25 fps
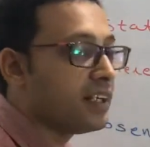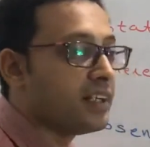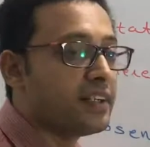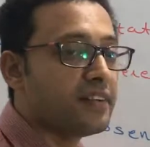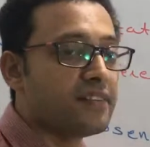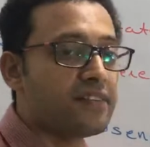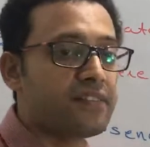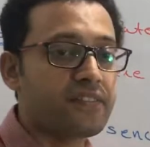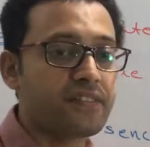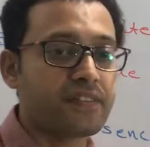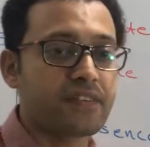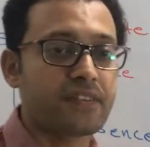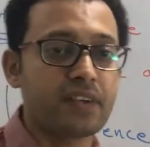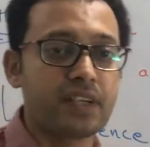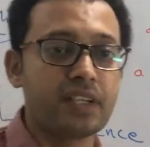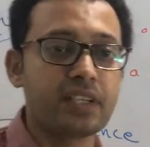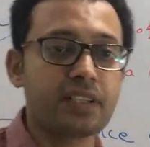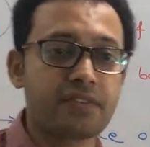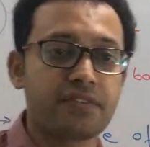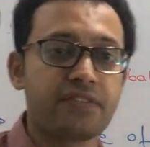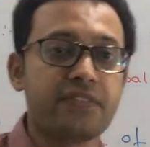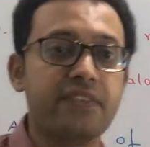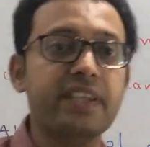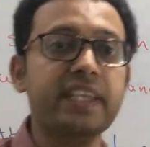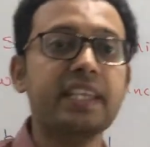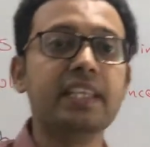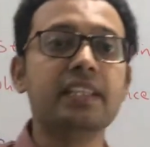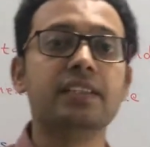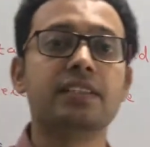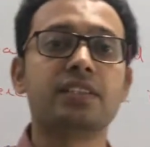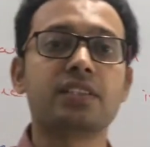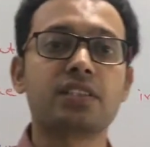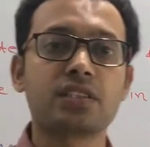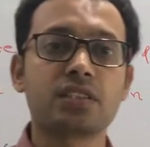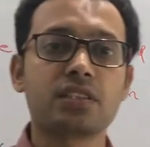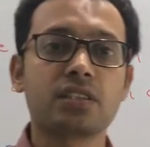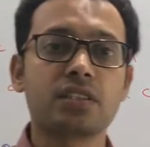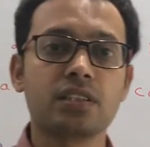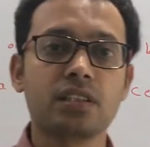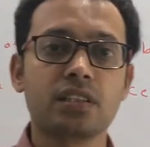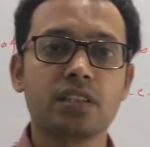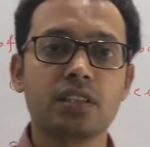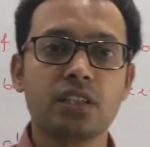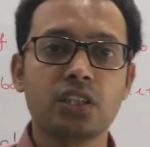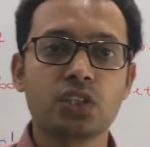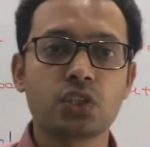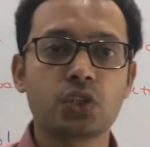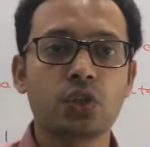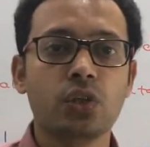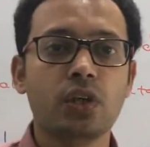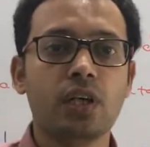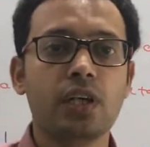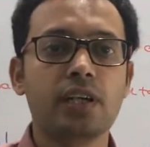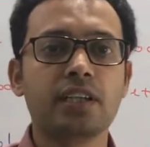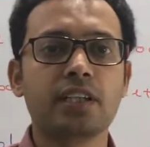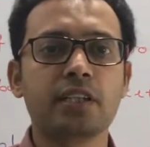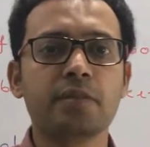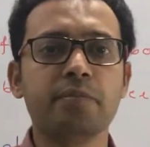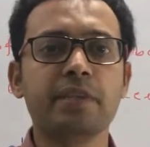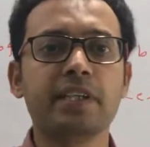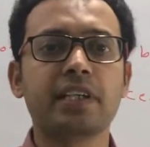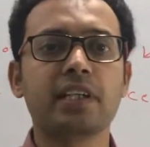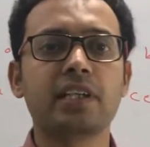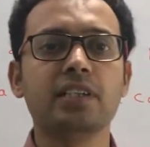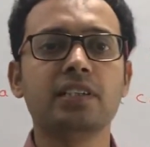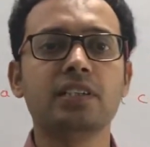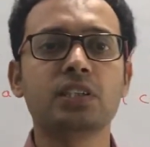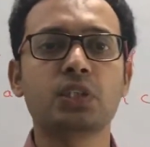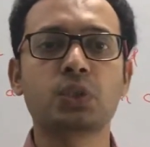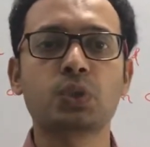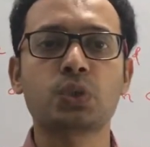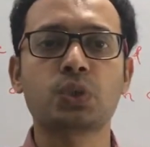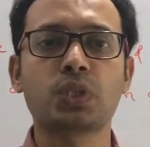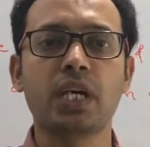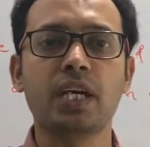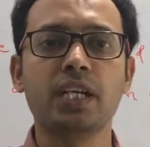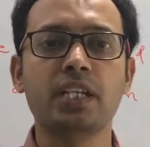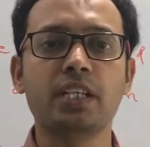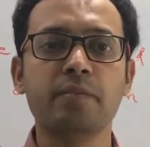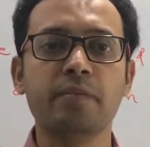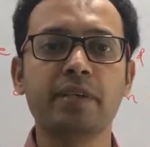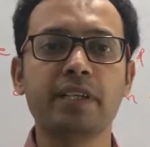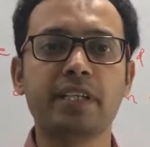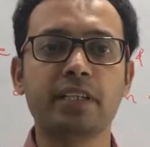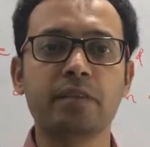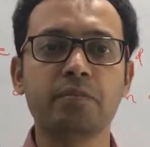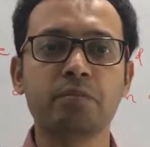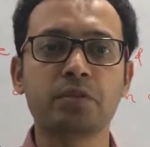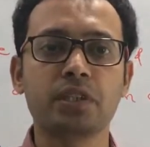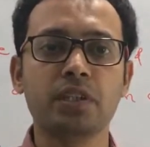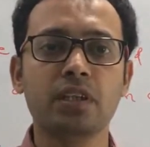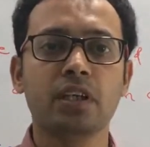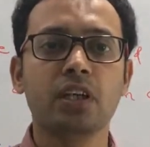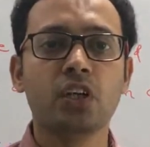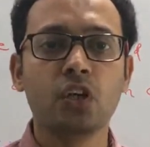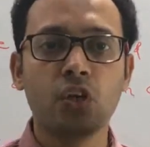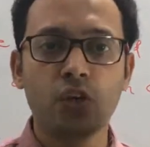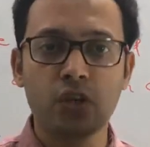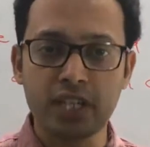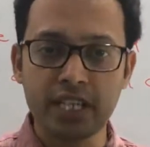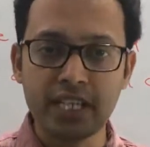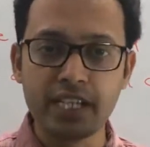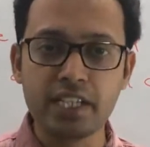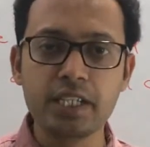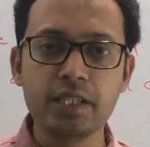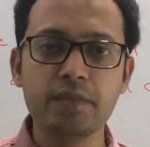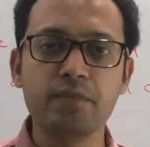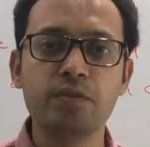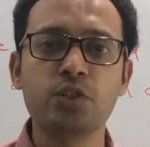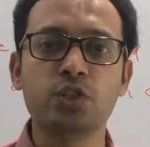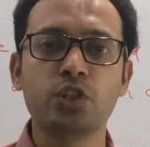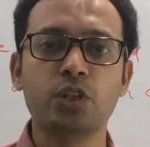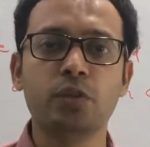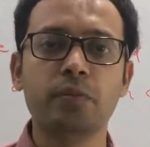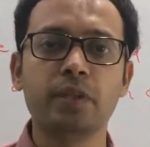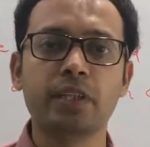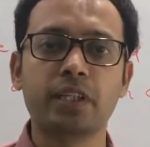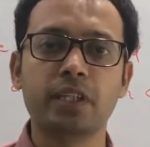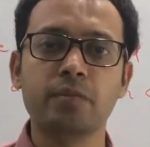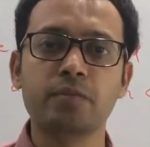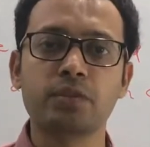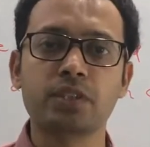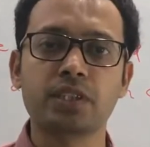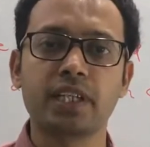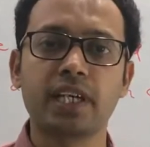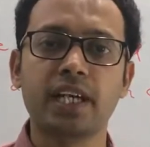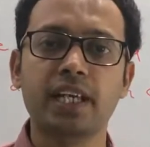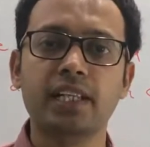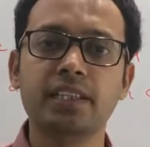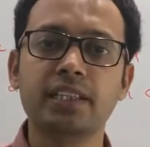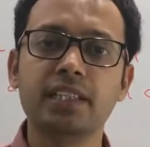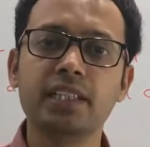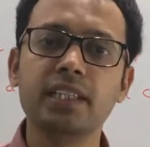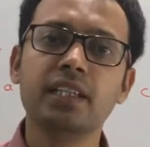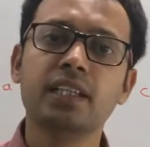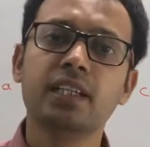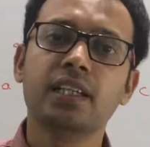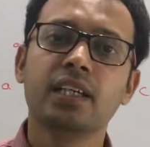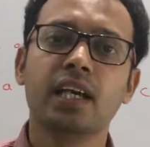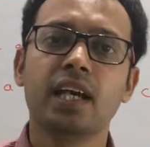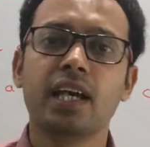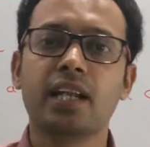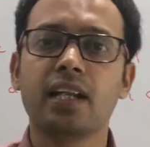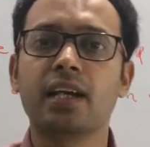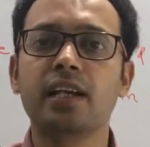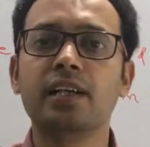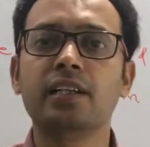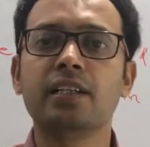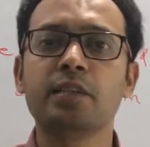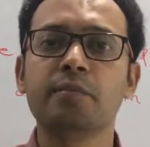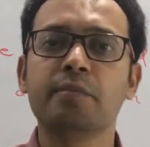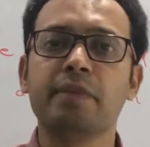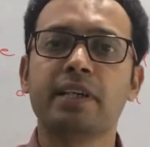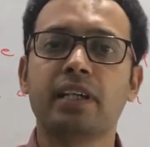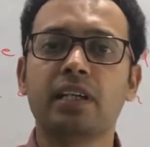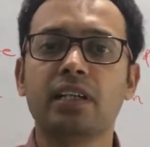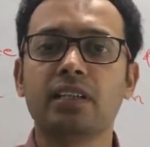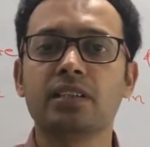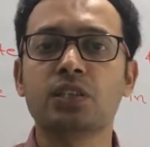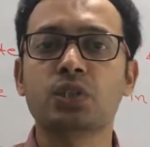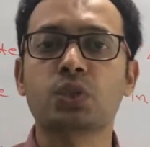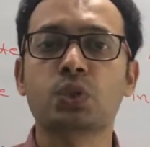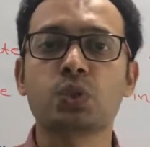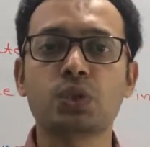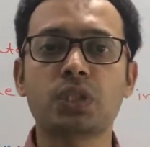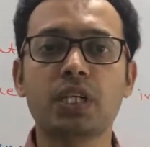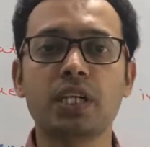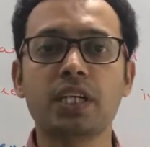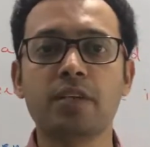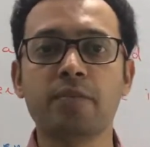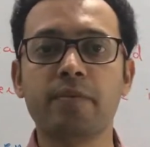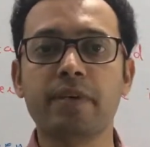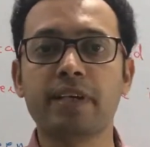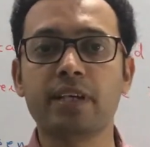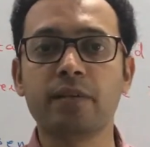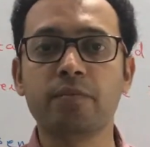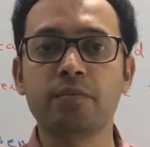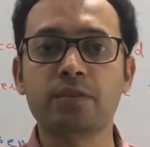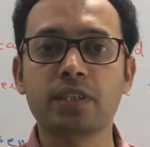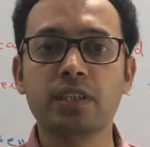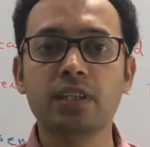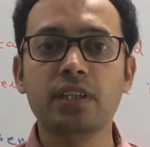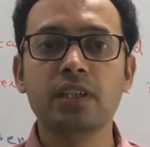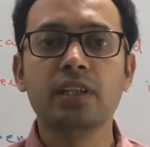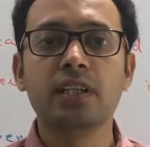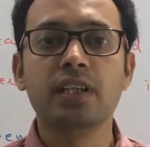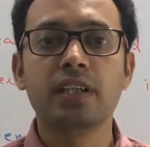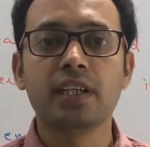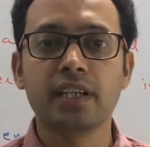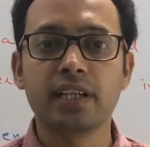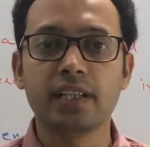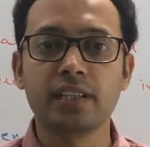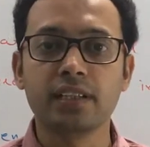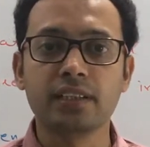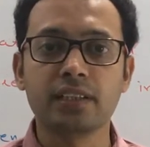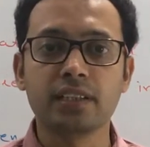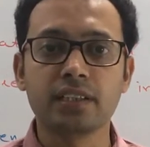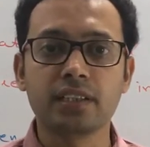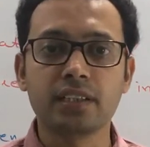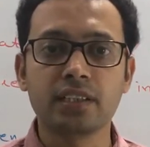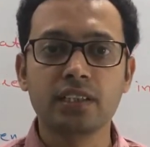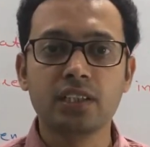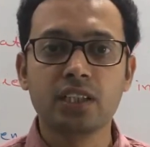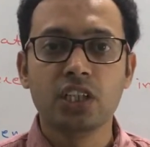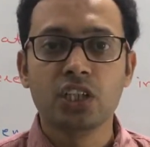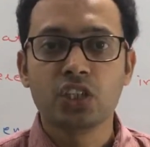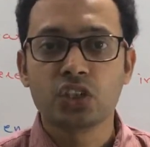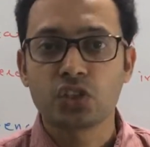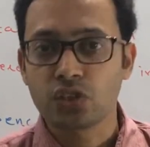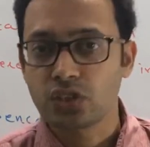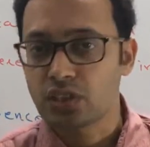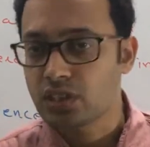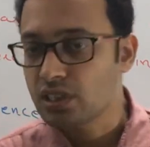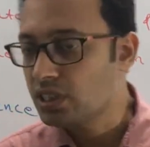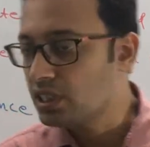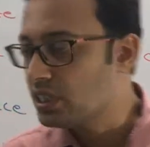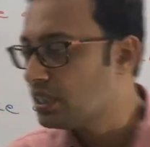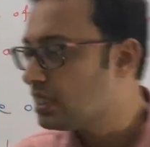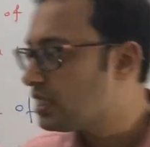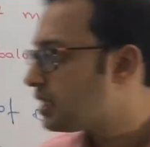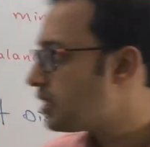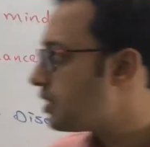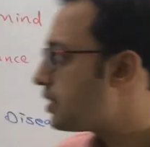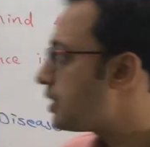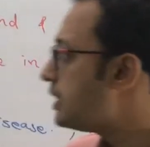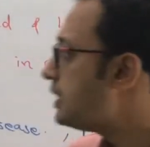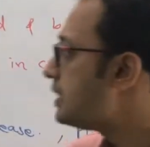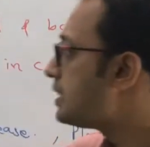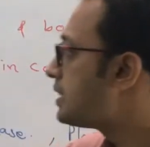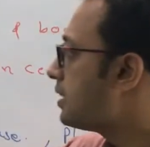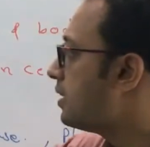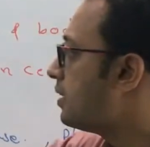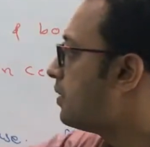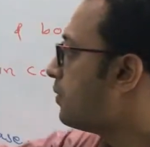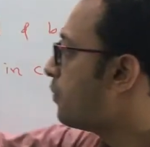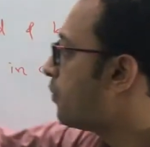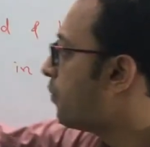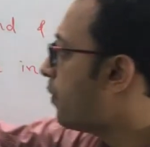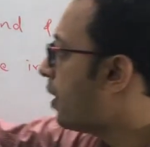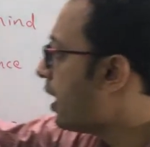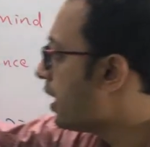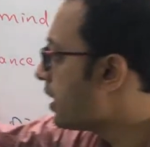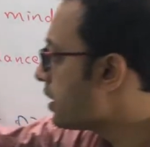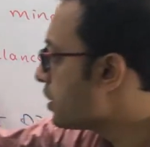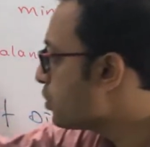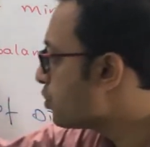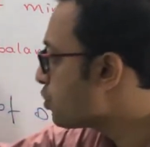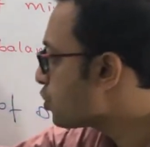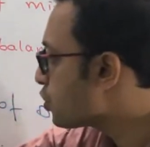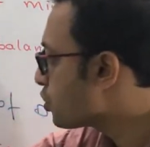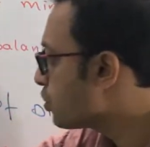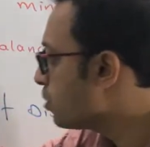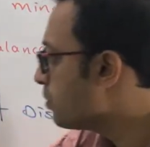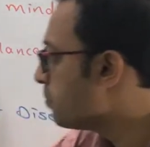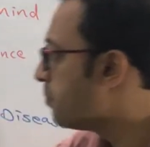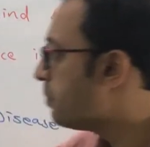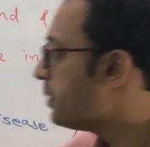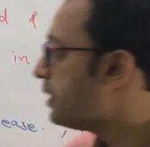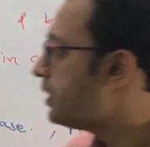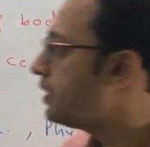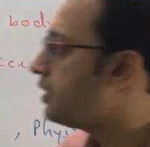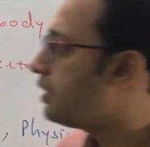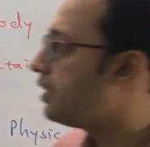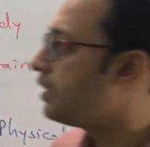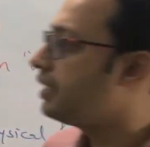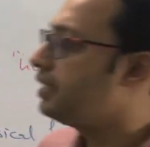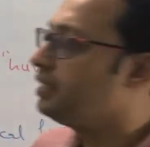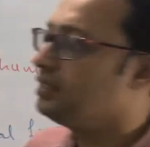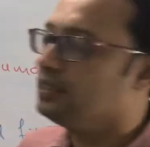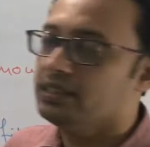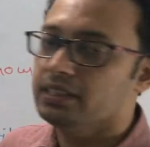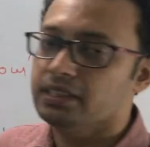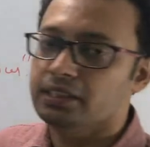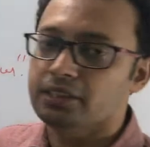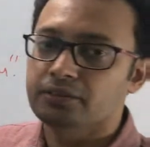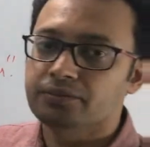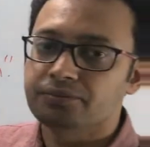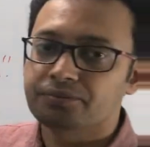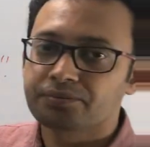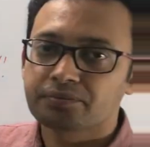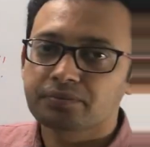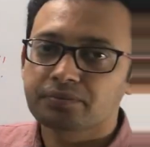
different fields. So ultimately the society becomes or individual becomes a healthy, and ultimately the society becomes a healthy. So this is the reason why you should be a healthy.